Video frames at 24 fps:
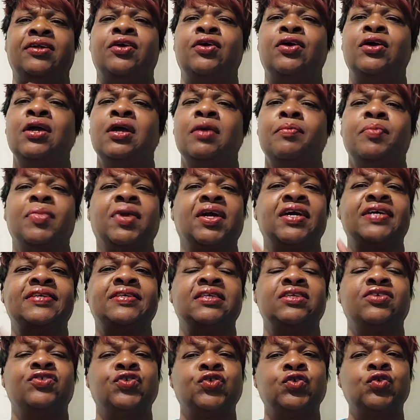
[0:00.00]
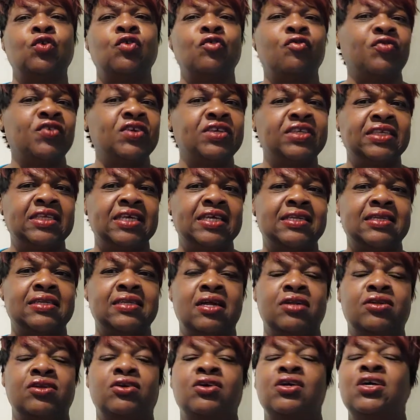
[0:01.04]
her, because he's so
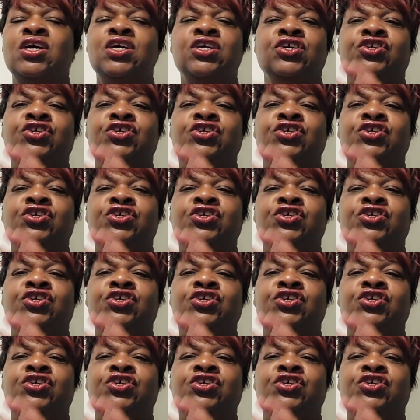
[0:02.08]
fixated on her.